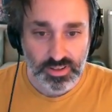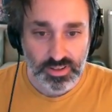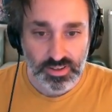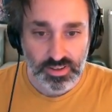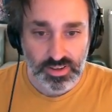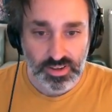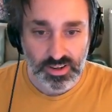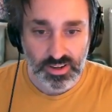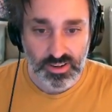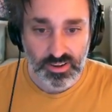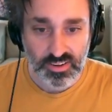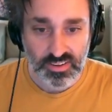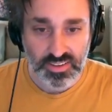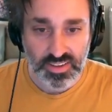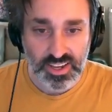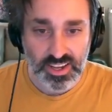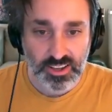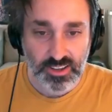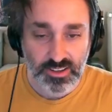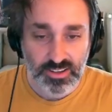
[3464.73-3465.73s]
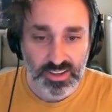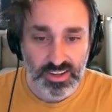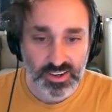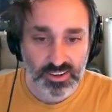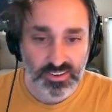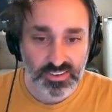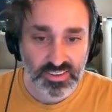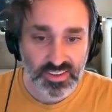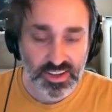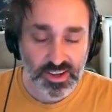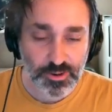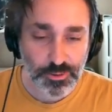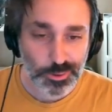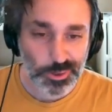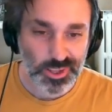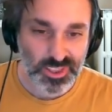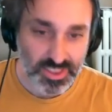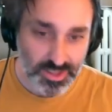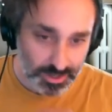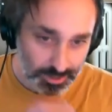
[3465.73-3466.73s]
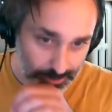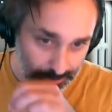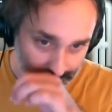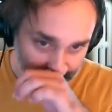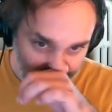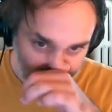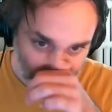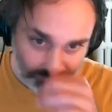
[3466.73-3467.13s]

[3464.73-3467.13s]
Get our scaled layers now, and then